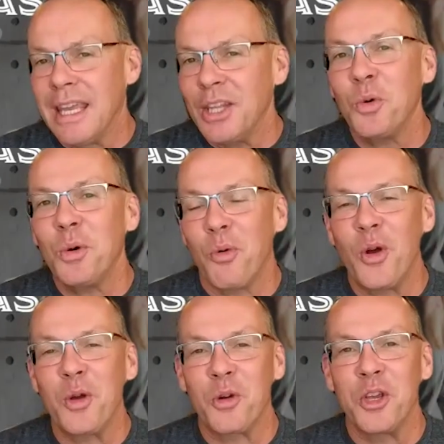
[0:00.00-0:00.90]
get to a
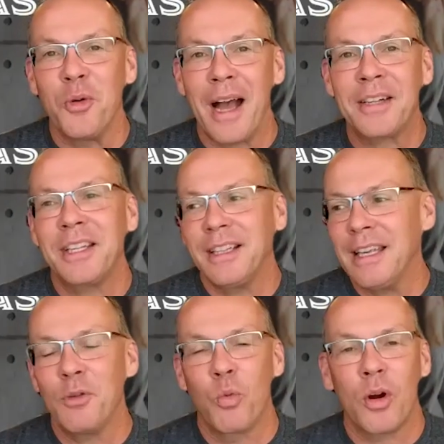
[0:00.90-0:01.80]
point where you actually
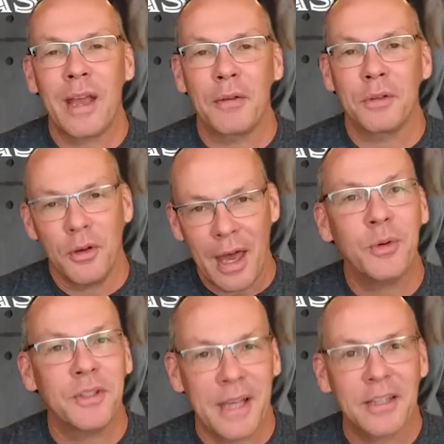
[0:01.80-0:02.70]
leave a workout and go,
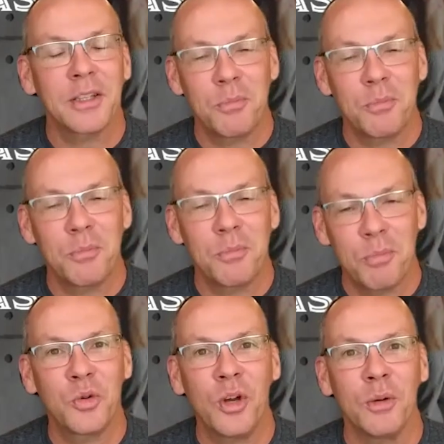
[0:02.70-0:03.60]
that was actually
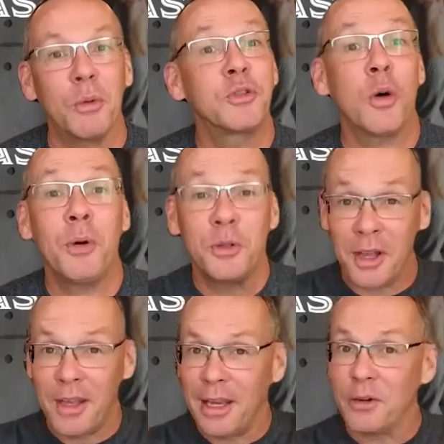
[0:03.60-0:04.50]
pretty enjoyable. It was
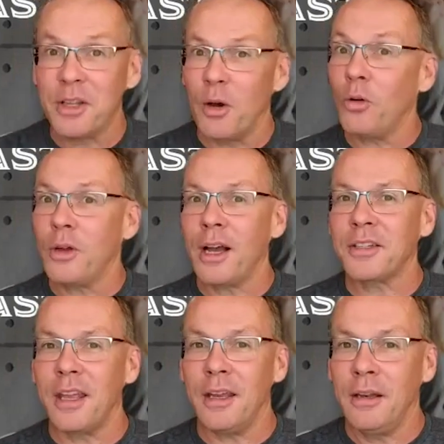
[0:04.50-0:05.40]
almost, here's the, oh
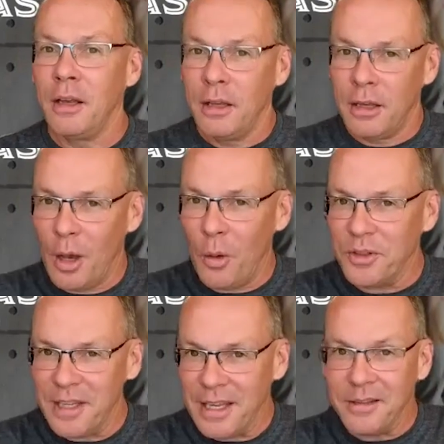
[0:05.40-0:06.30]
gosh, Dan,
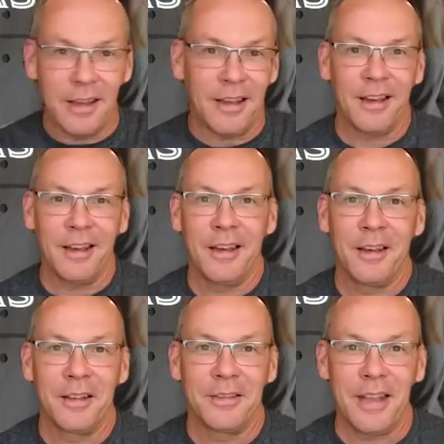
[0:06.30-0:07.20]
that was easy. Yeah.
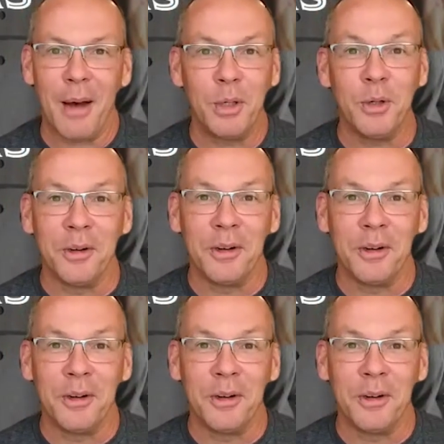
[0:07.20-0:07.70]
Taboo.